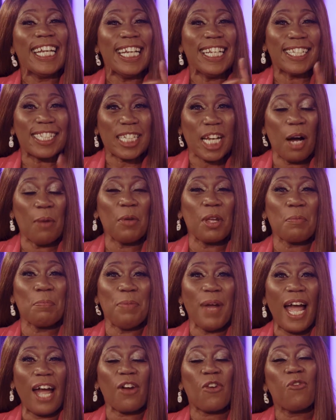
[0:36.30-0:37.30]
He's coming
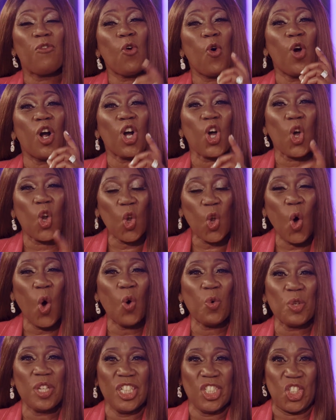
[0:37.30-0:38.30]
back for a
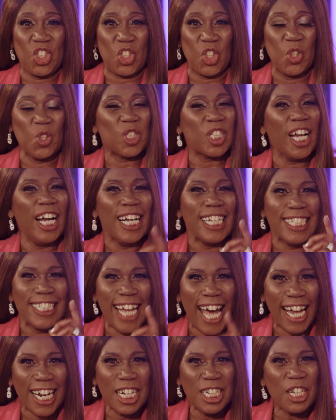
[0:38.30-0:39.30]
glorious church,
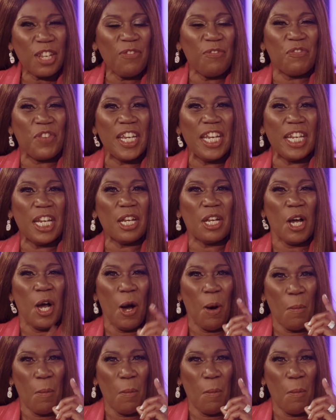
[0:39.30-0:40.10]
not a defeated,